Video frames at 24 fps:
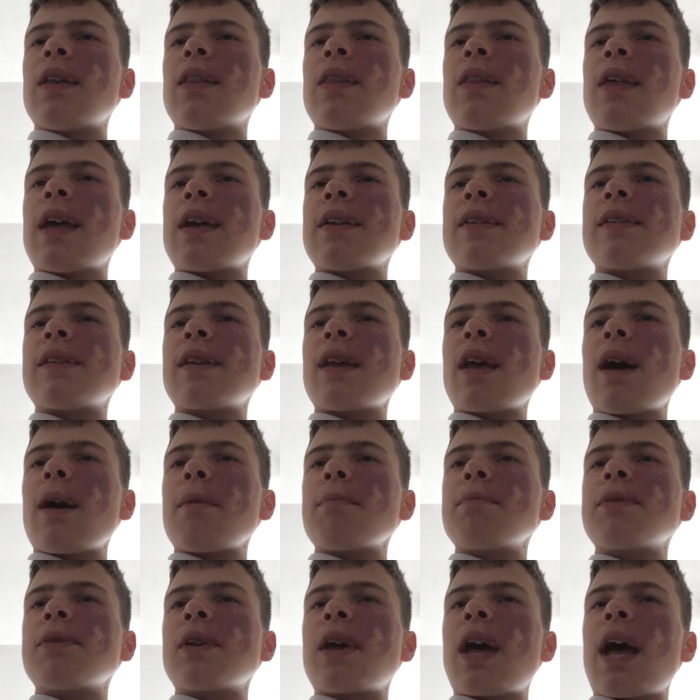their
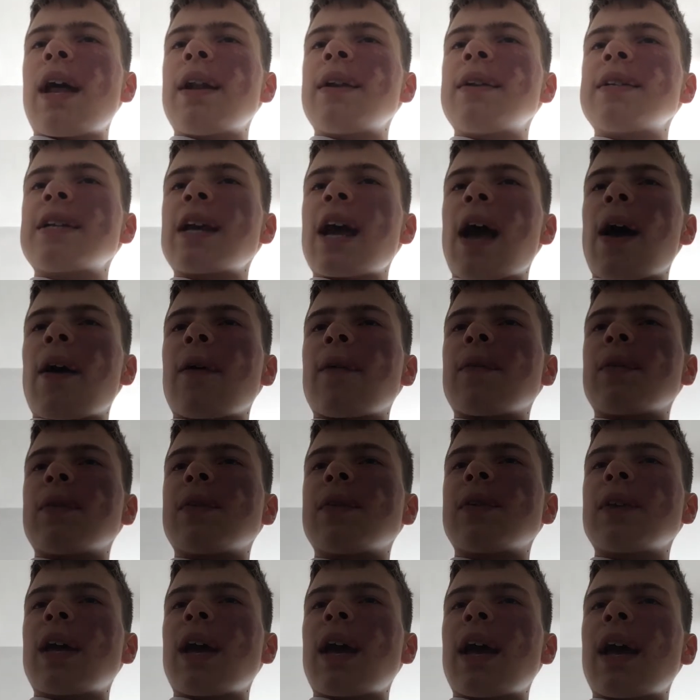ups and
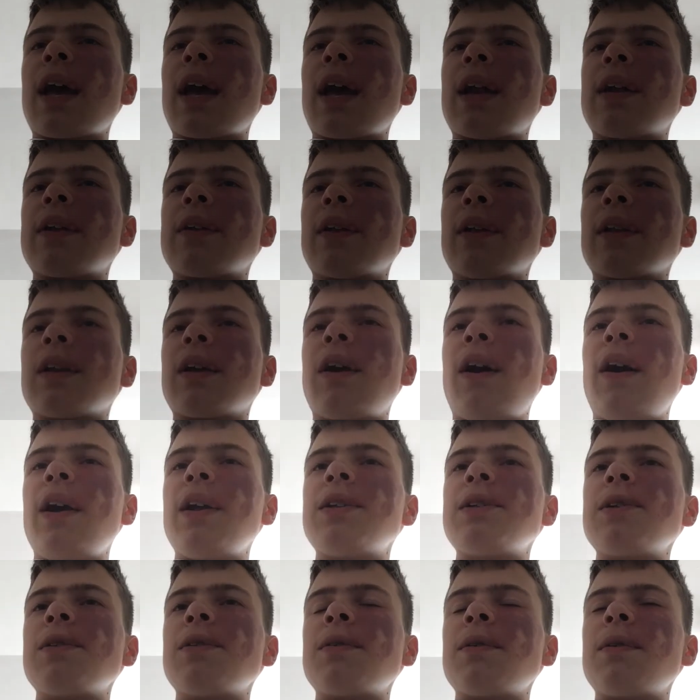downs, and I'll
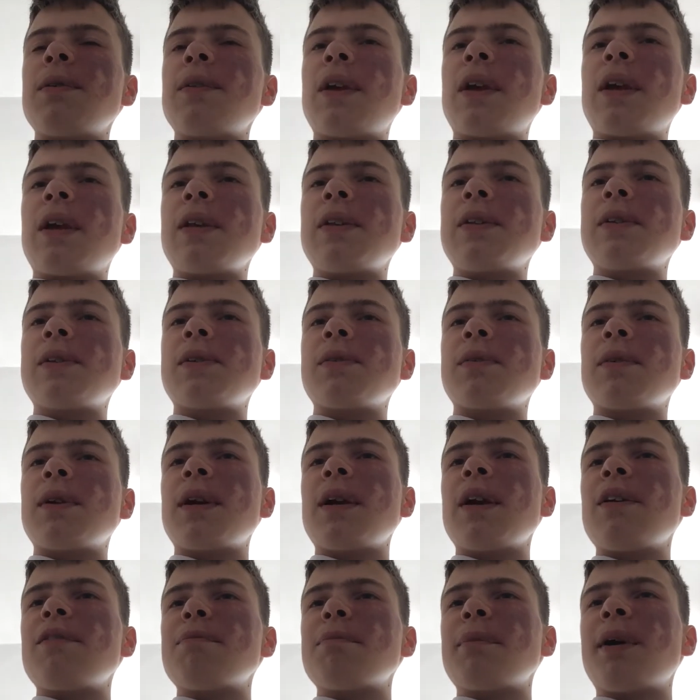guide you through the
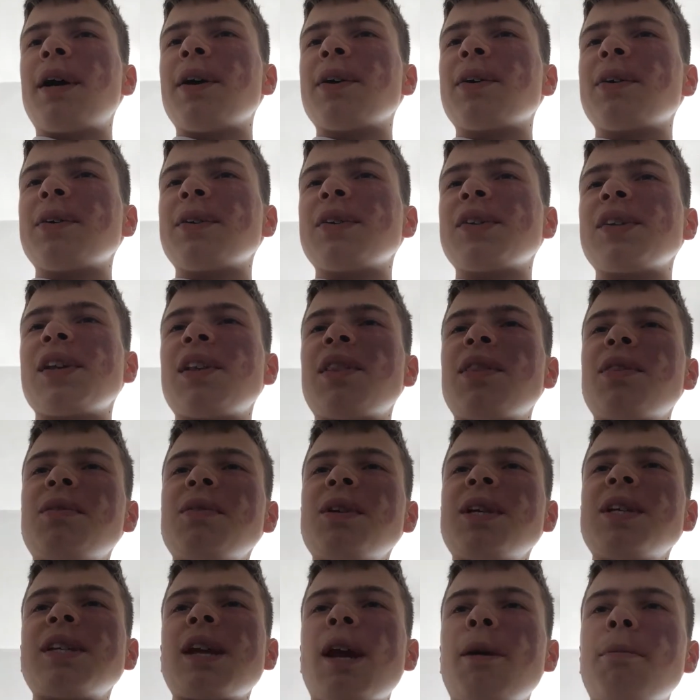history of Marcos in
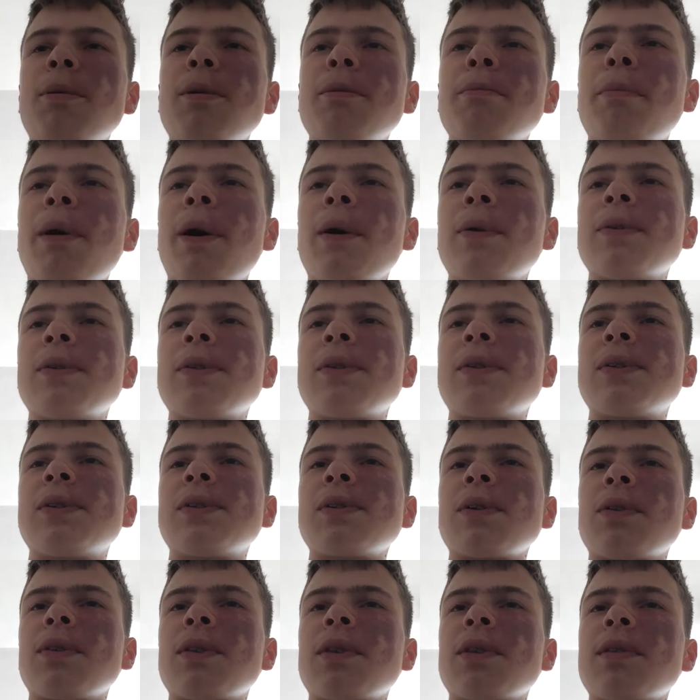3 separate posts
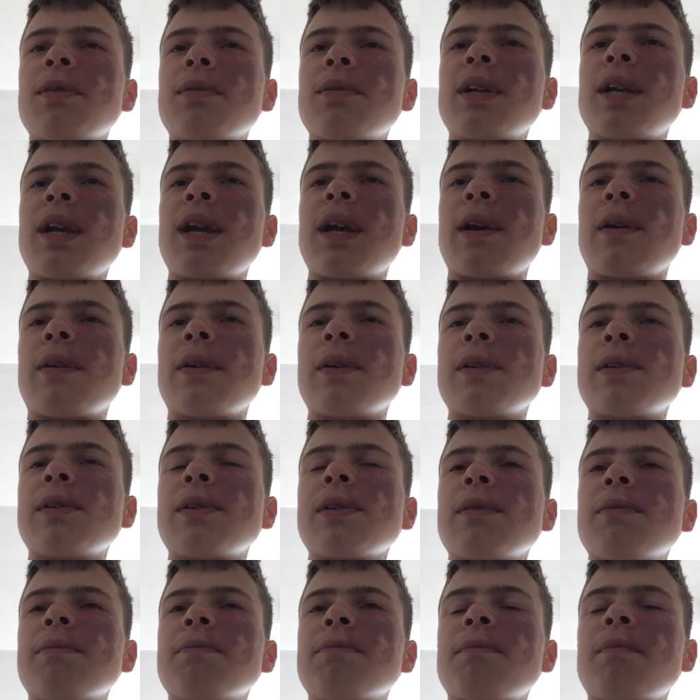on the 3 eras.
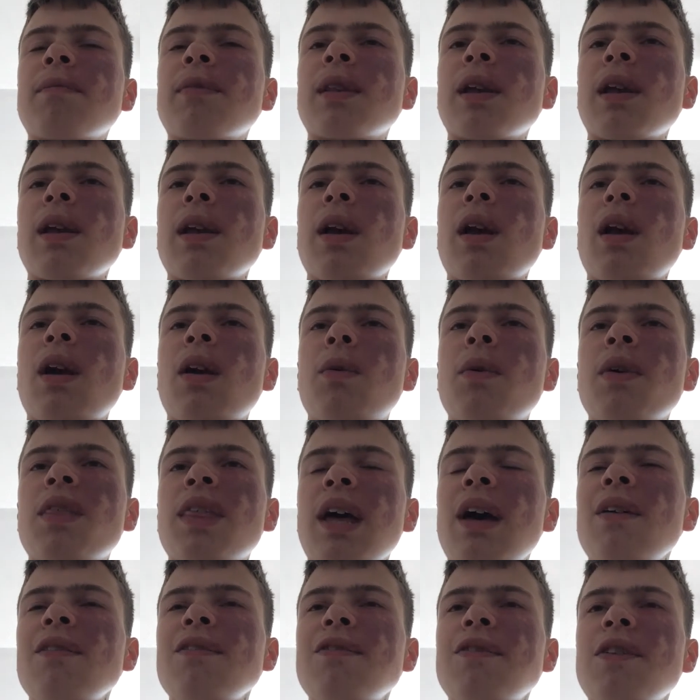
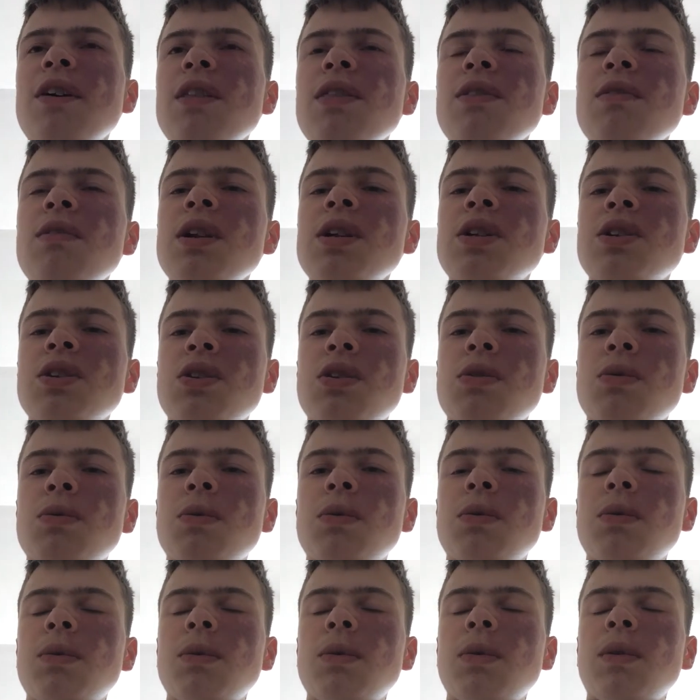Without further ado,
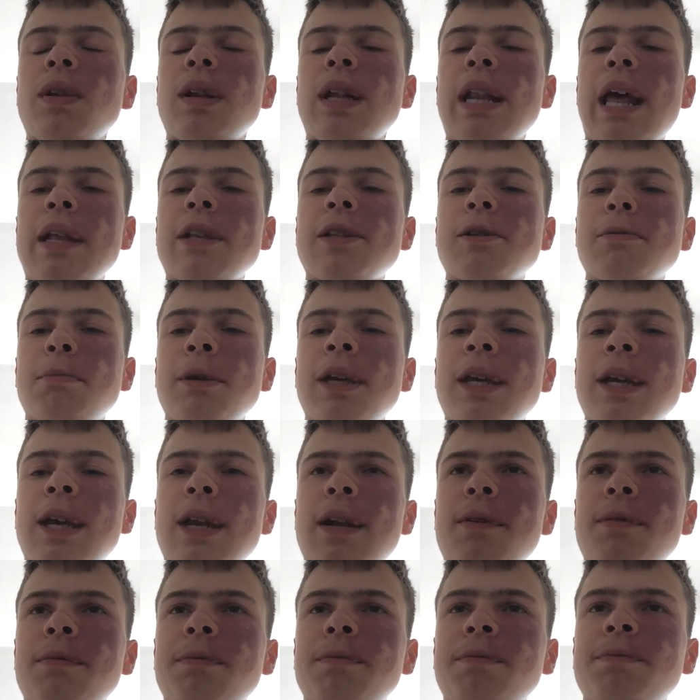let's
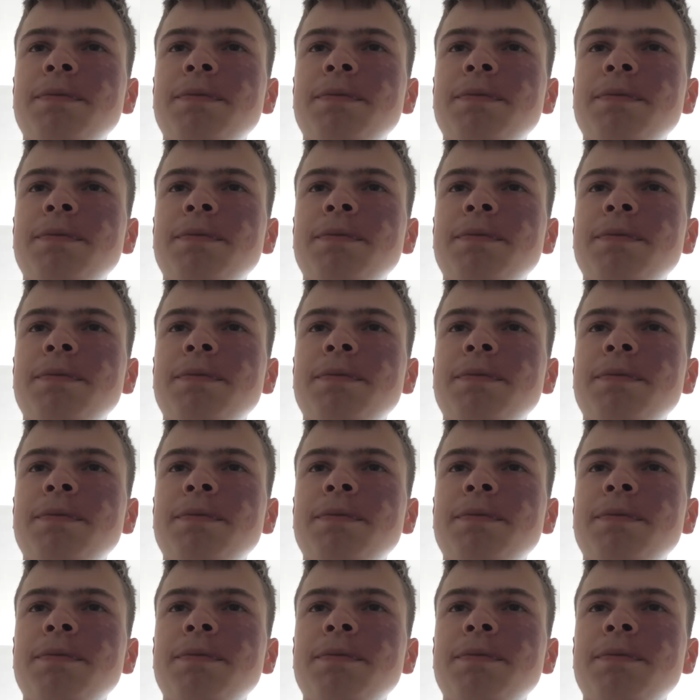begin.